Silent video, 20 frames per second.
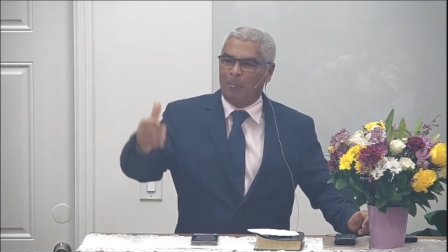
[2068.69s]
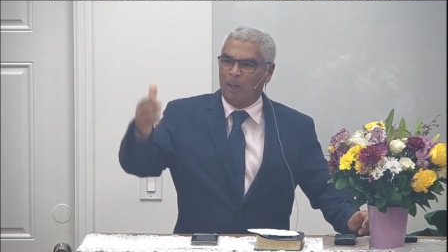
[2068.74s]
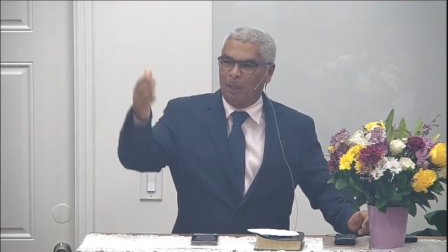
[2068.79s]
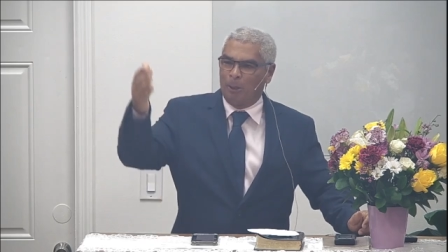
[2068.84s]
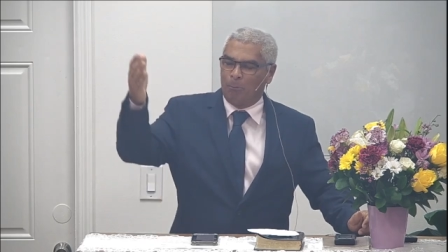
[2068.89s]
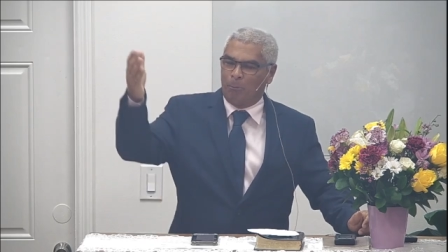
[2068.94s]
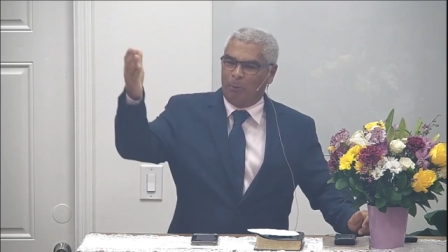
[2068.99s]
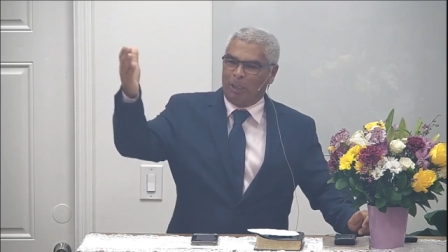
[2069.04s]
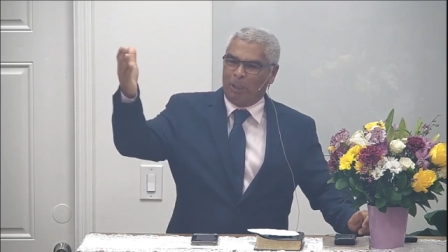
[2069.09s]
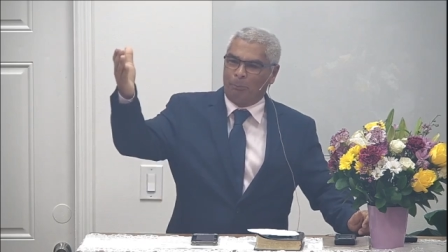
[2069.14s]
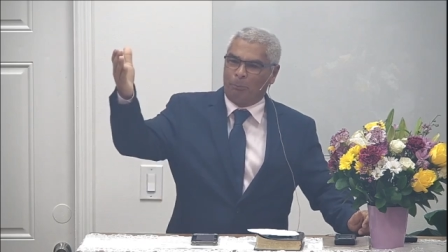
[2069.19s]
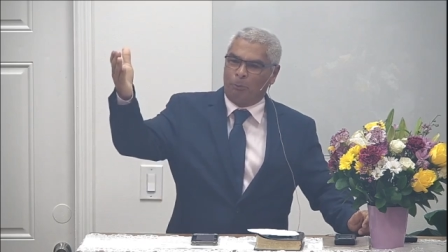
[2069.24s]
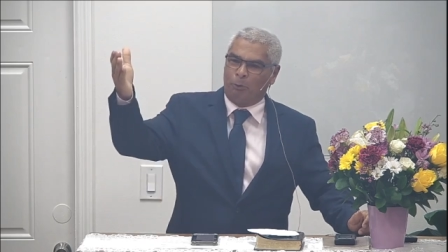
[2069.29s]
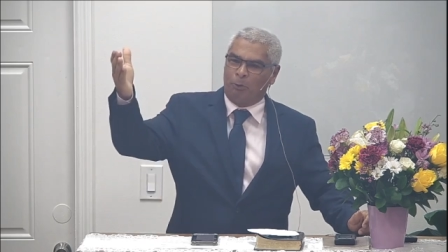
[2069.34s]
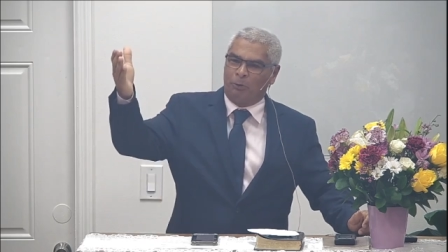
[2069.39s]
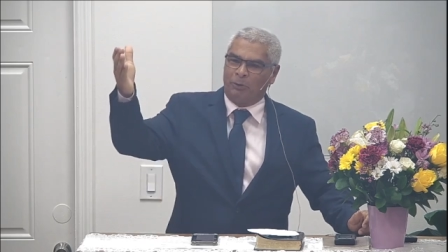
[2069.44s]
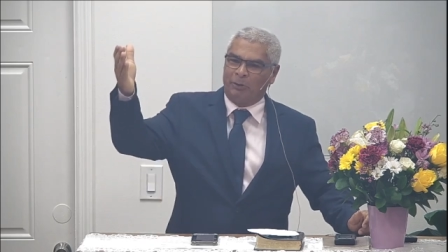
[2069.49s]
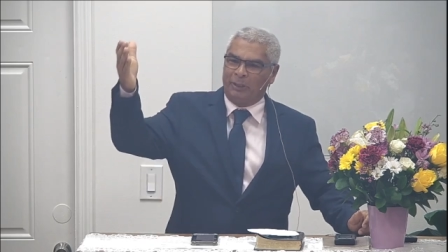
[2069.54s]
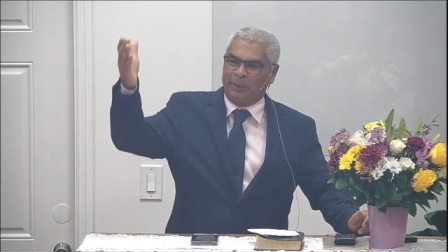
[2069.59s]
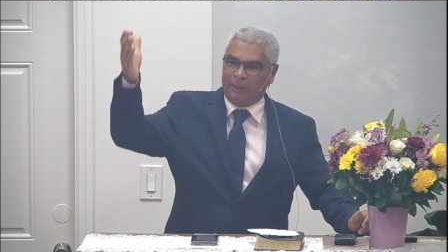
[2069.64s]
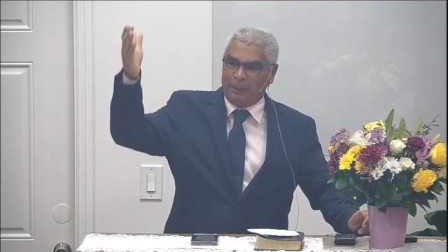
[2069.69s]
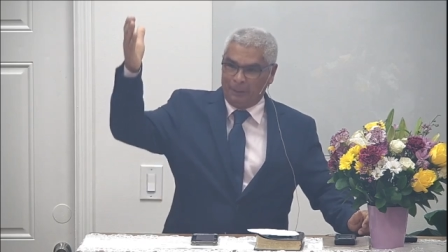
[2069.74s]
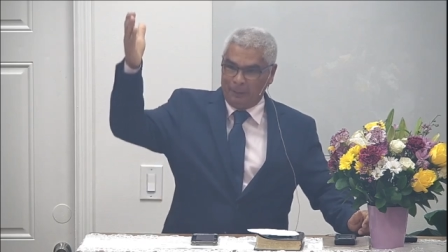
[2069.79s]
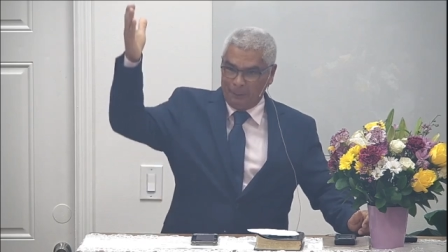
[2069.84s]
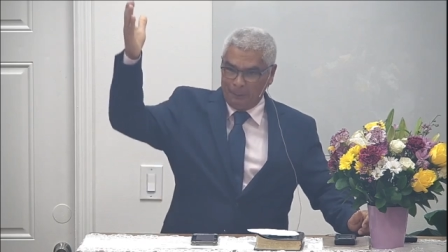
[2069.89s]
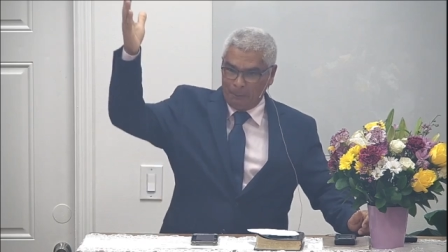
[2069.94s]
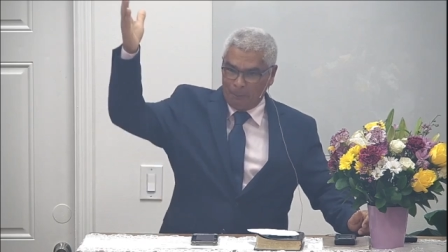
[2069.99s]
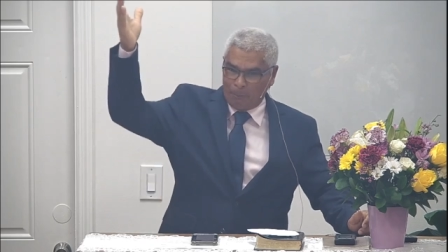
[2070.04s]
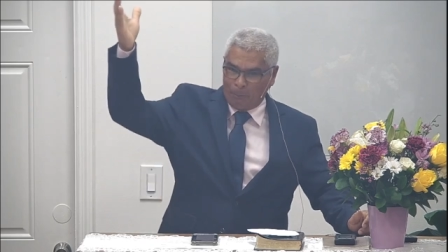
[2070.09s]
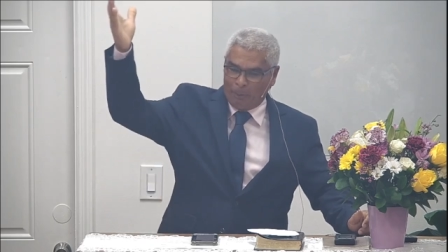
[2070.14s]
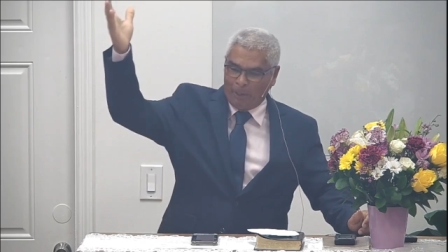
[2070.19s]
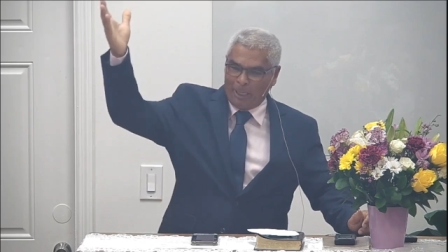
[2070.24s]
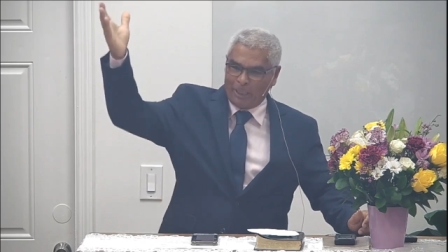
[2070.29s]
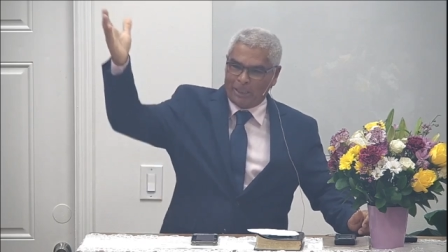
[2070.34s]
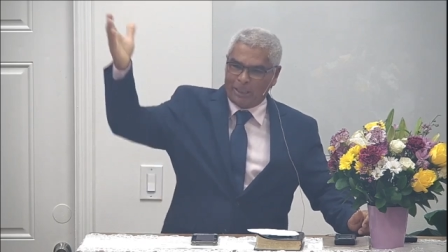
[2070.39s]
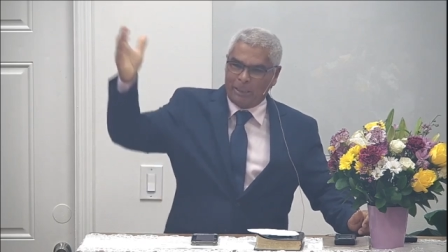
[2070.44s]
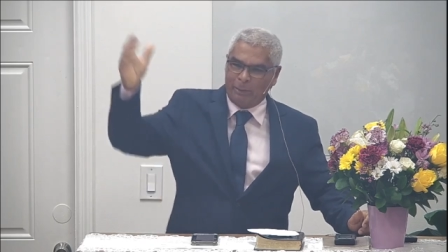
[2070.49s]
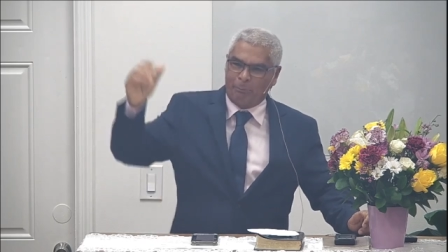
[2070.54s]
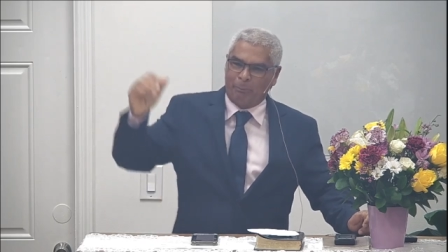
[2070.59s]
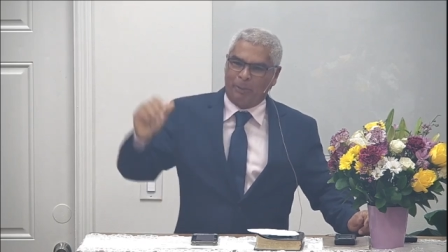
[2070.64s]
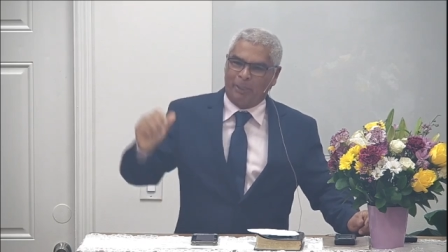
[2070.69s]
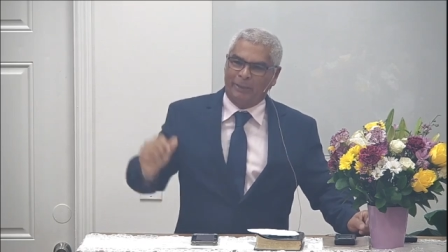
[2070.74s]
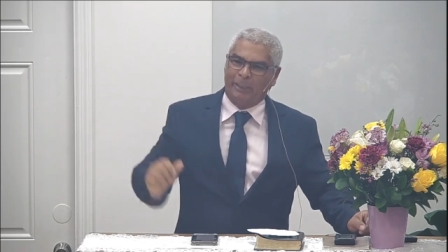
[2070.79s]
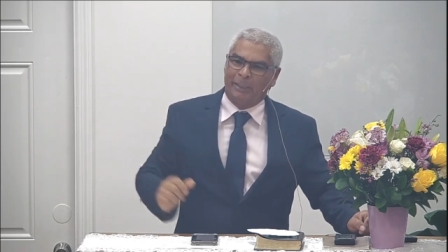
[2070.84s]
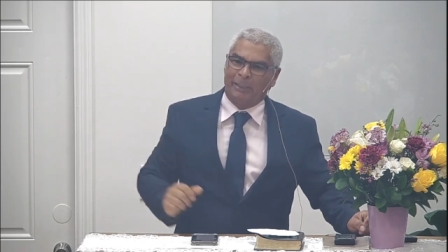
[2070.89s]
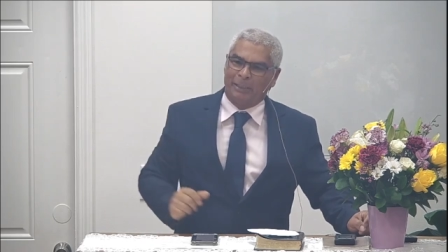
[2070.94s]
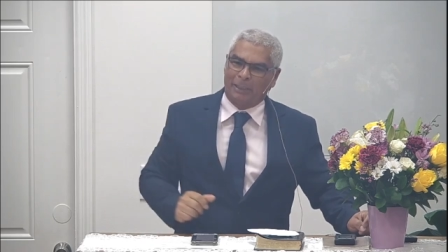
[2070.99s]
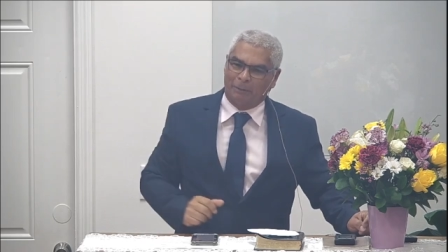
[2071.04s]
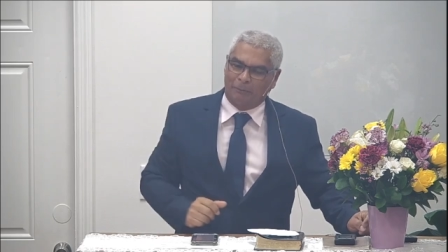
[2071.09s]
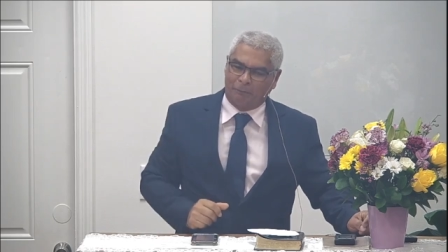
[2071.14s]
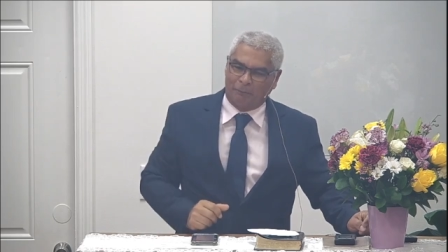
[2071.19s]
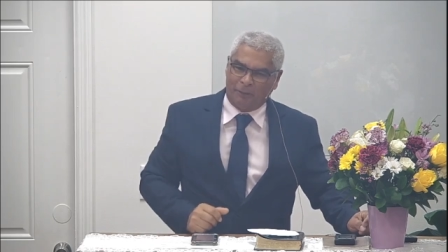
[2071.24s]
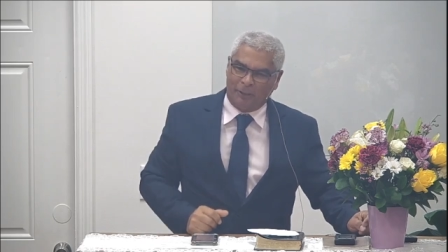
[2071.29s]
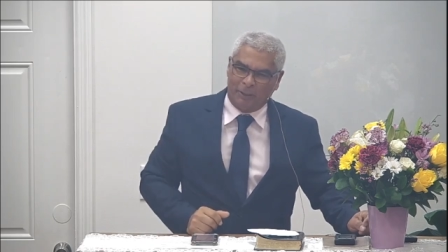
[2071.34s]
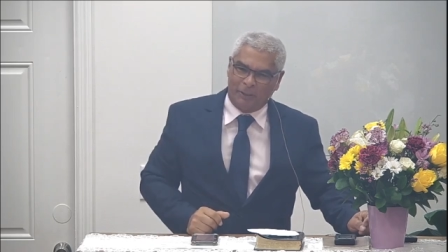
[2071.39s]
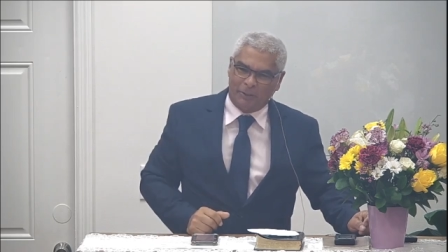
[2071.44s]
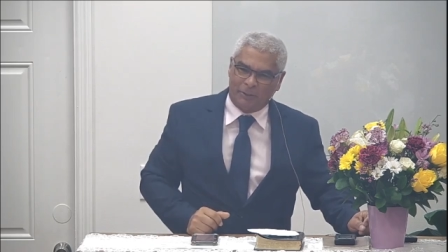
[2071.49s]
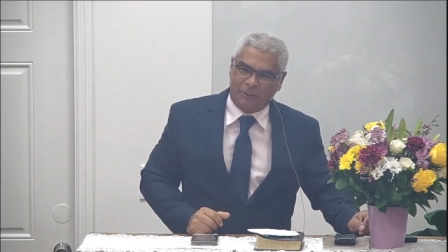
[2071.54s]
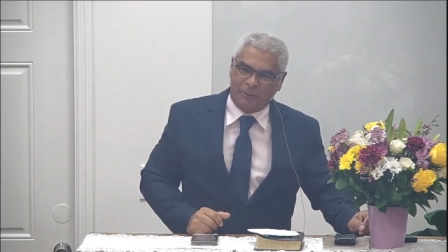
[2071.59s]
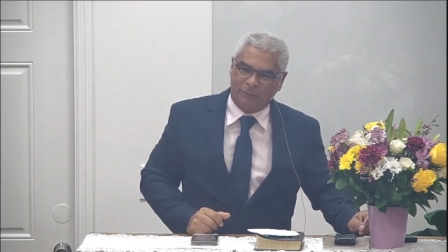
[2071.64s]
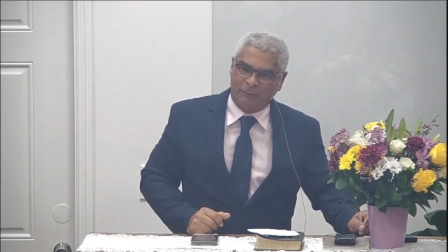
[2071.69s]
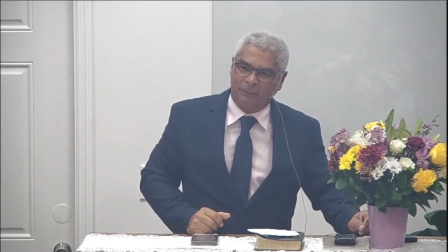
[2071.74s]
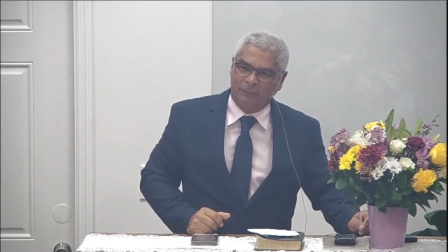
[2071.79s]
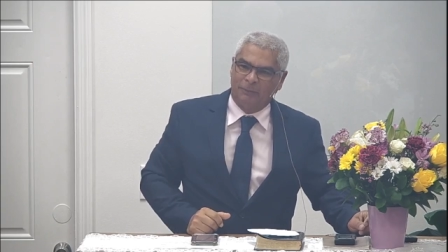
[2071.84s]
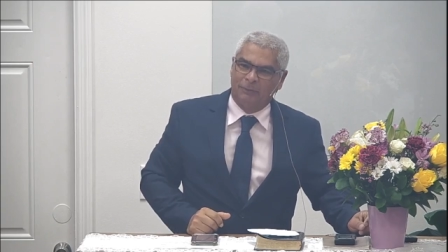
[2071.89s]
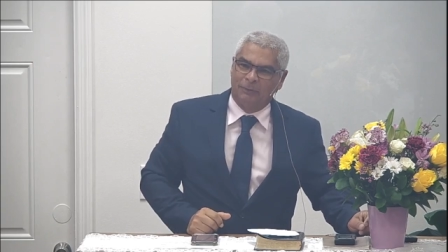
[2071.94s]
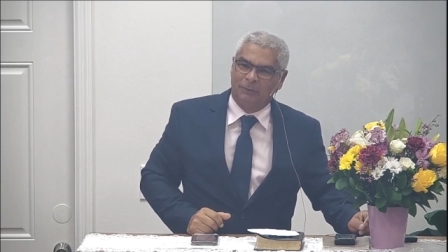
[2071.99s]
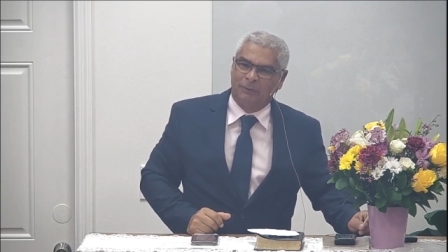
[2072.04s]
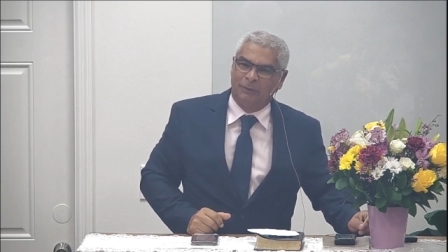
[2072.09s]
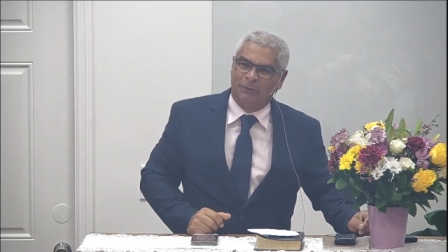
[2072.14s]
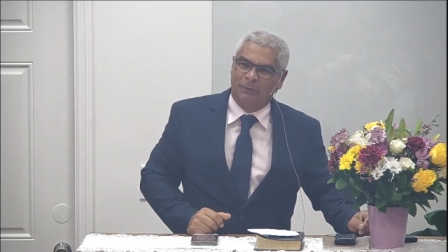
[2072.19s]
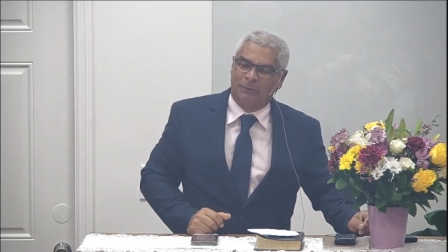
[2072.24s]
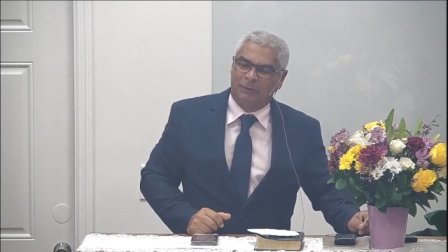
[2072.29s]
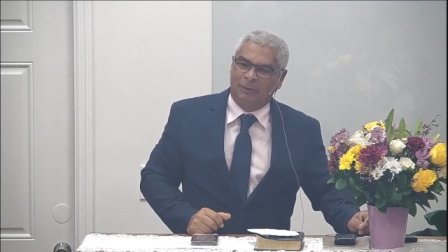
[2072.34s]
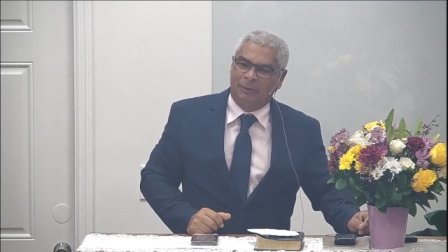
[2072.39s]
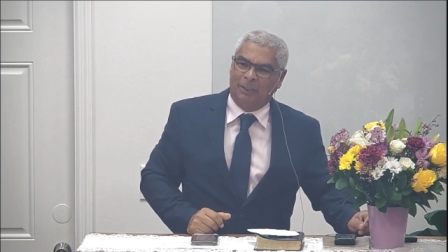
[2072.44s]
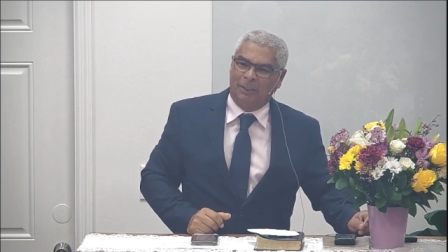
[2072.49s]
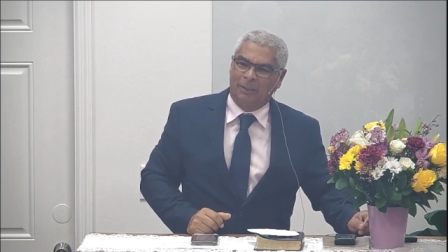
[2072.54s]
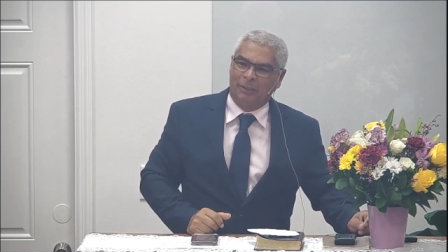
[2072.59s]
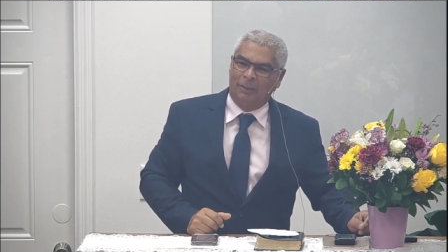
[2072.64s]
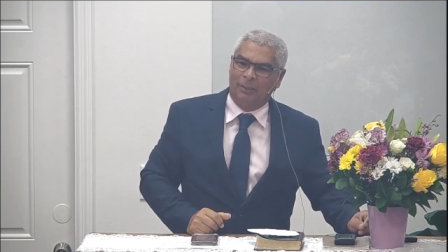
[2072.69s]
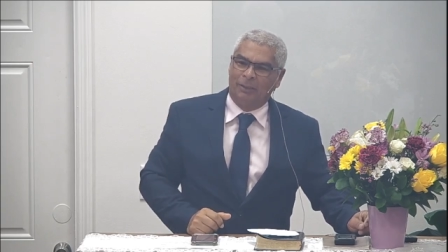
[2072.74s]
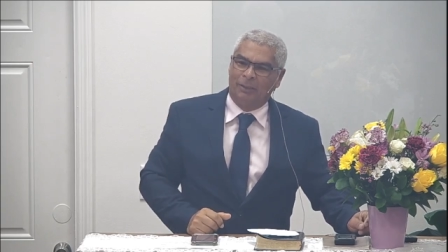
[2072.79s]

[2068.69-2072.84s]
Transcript: Replace your garments so that you can participate on this feast,